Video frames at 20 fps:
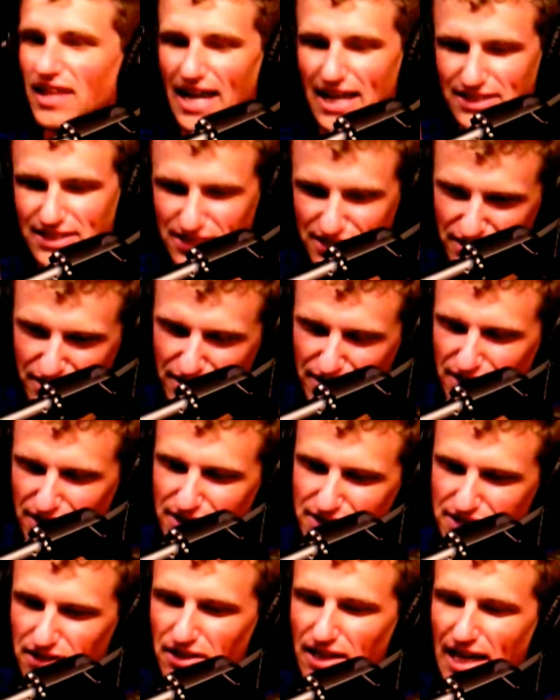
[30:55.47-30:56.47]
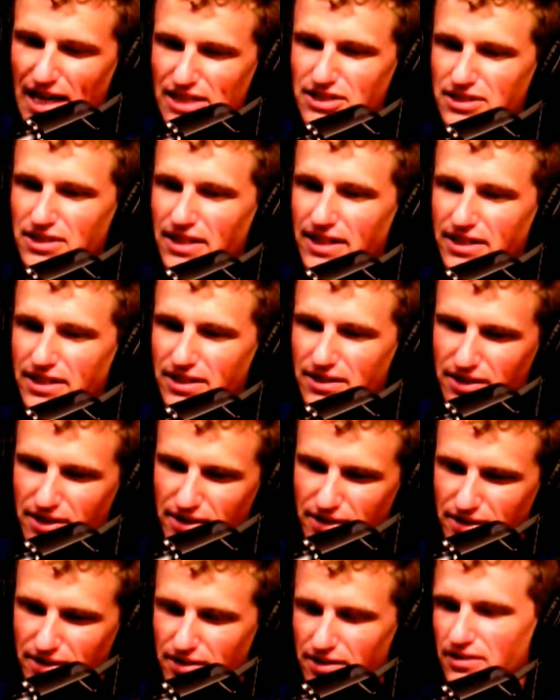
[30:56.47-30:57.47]
Like it's the last like
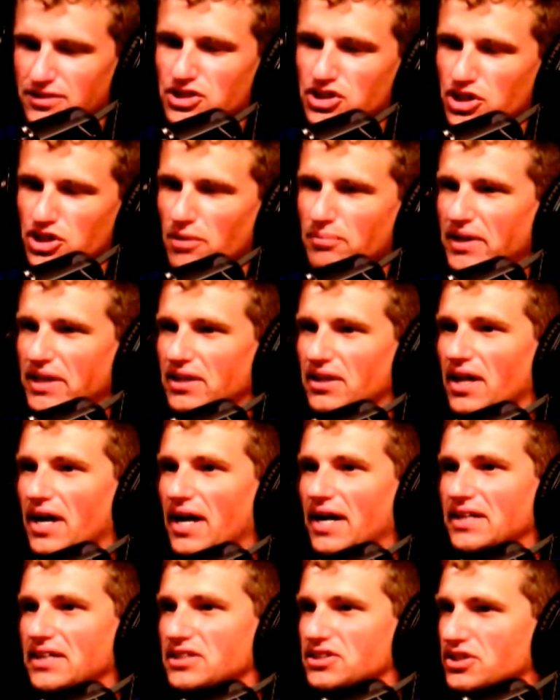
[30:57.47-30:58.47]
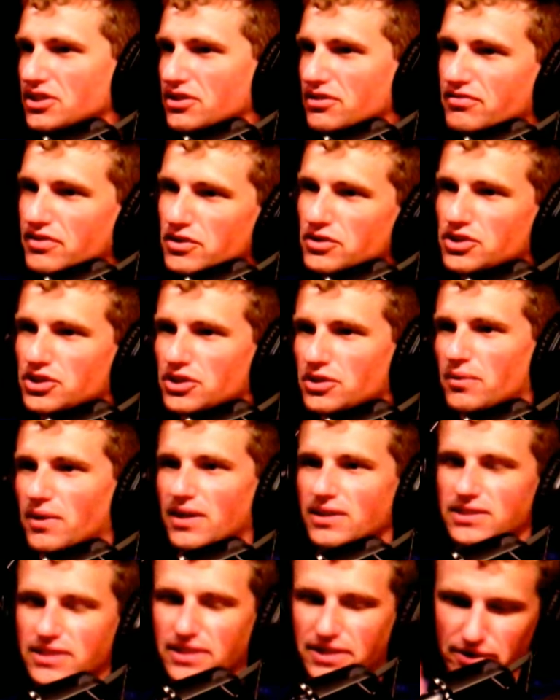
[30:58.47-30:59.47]
jumping line into the future where
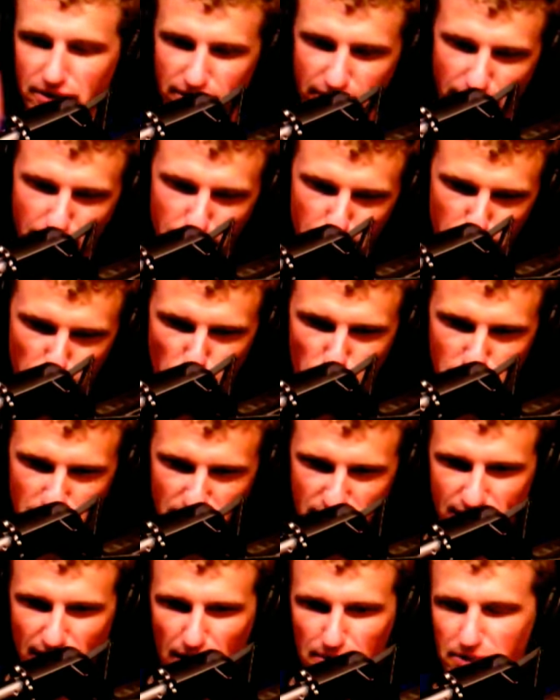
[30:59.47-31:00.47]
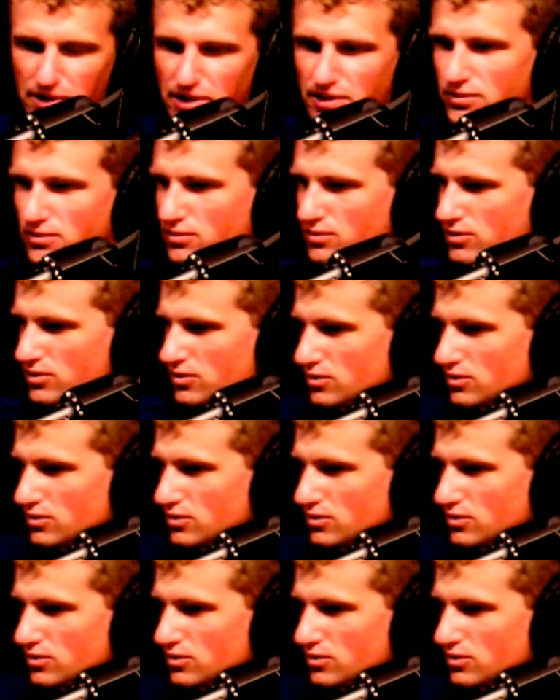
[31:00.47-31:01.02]
I say, okay, boom, this happened.